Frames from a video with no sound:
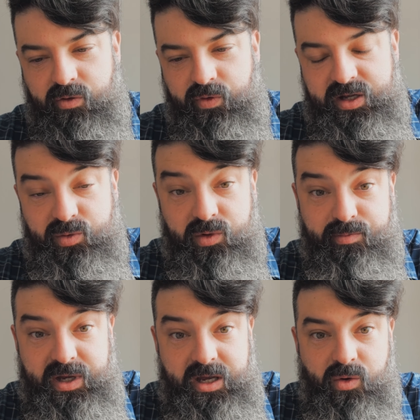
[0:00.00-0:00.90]
Your reds will
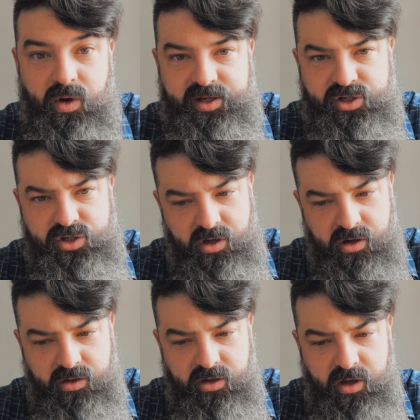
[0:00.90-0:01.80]
be quite
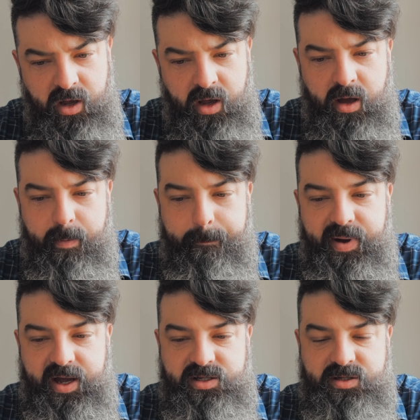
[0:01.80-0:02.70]
stark,
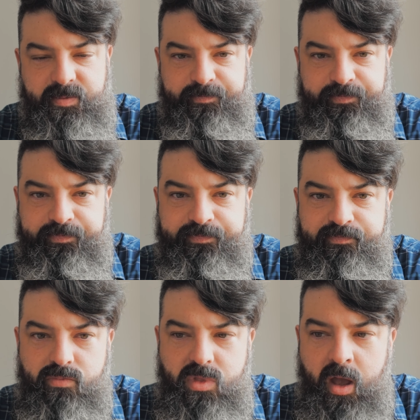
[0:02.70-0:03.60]
but
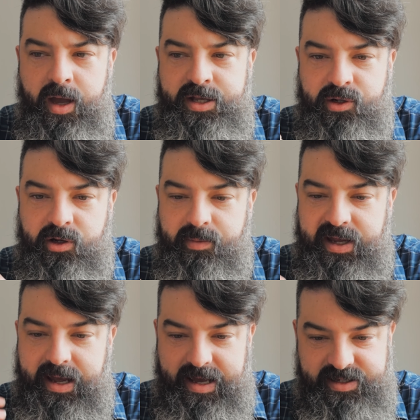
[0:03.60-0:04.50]
it's not going to
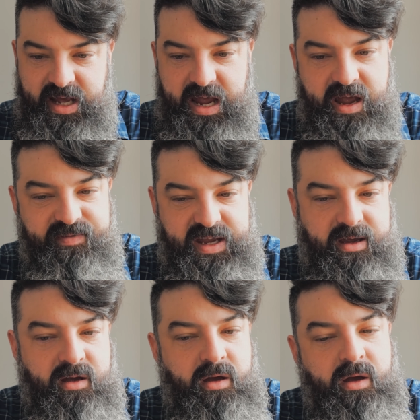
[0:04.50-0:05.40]
be as heavy
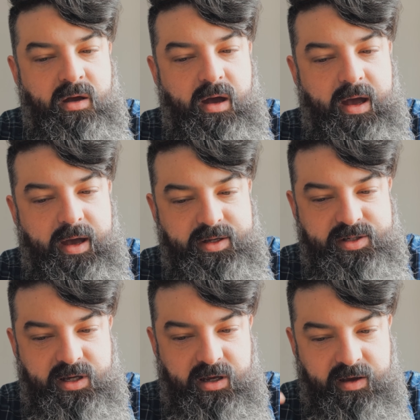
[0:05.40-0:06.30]

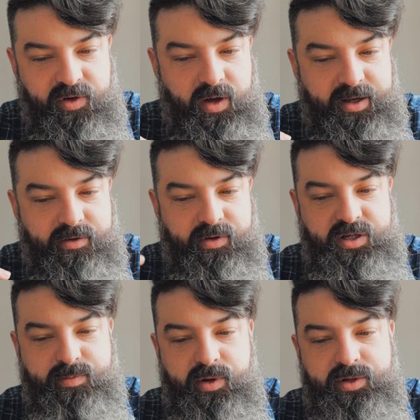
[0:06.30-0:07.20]
as if you
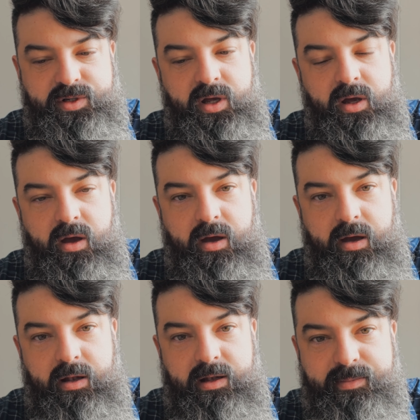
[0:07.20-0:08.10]
underexpose.
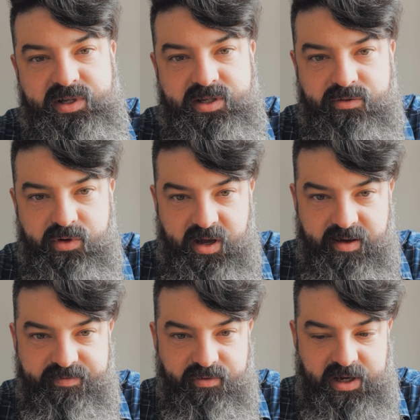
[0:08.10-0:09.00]
Limited
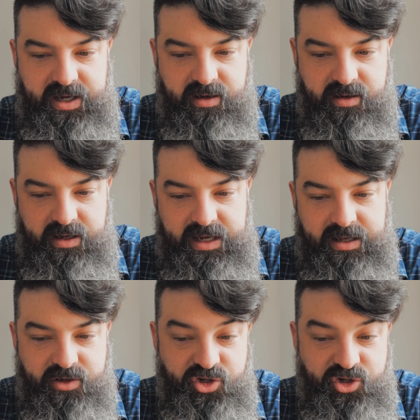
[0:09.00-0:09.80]
recovery in the